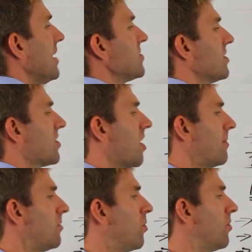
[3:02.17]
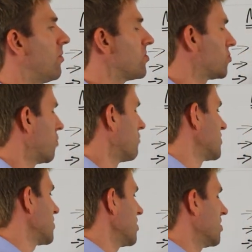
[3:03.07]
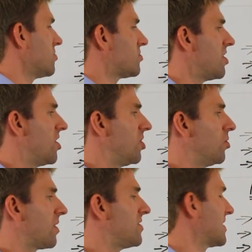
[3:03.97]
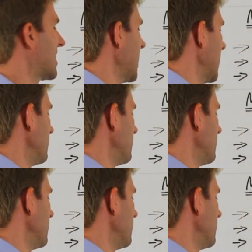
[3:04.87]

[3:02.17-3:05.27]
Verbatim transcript: is going to come in with what sort of returns you're looking to get,